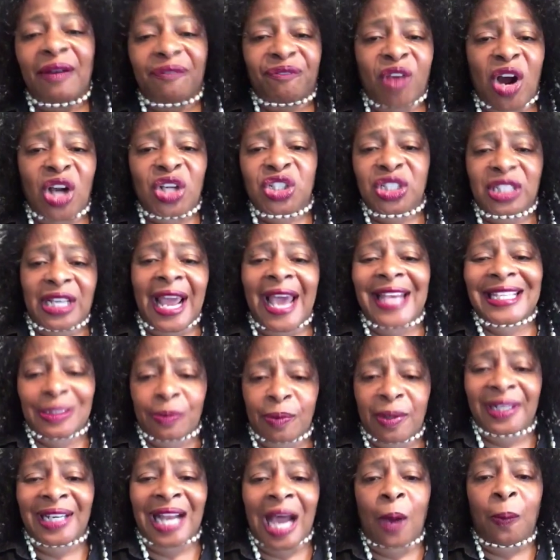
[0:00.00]
function as a
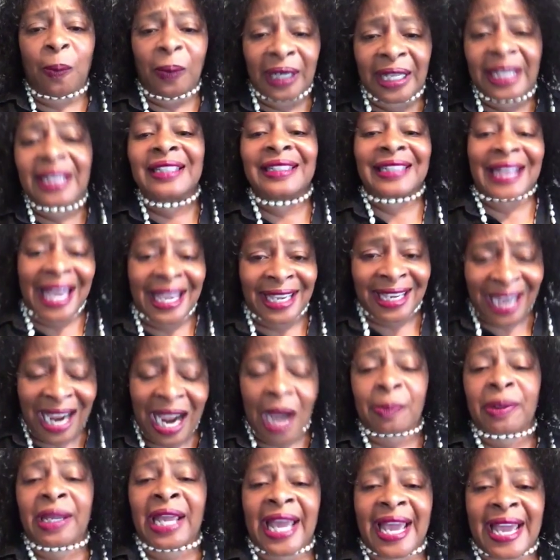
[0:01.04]
monopoly like
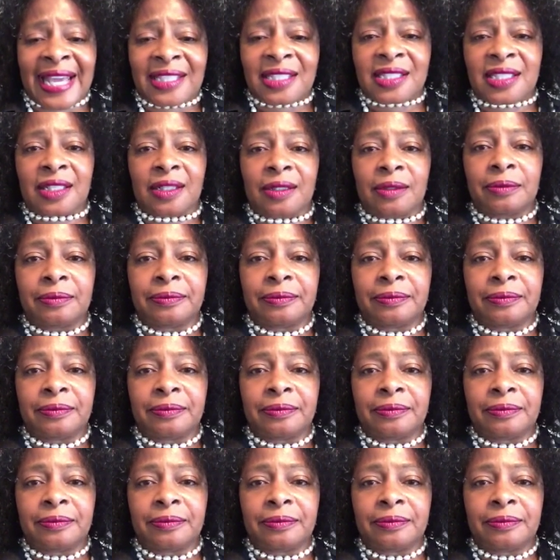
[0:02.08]
Comcast.